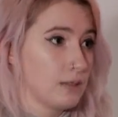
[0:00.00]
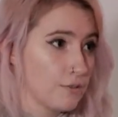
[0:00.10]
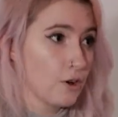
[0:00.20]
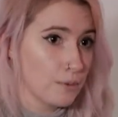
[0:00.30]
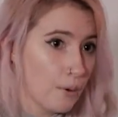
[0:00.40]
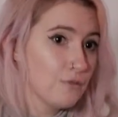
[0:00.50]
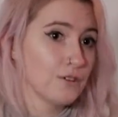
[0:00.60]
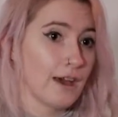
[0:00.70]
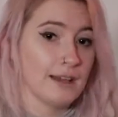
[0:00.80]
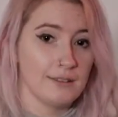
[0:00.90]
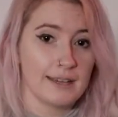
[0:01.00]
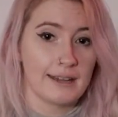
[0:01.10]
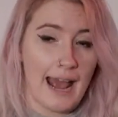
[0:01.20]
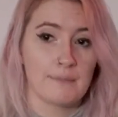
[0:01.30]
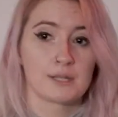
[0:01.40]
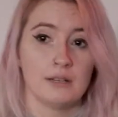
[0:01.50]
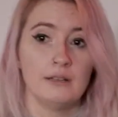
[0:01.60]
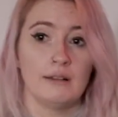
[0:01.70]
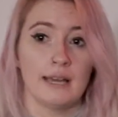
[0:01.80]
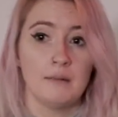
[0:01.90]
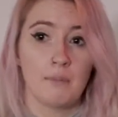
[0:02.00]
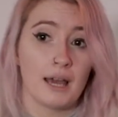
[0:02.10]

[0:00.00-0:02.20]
they've got a bot for that, and they can absolutely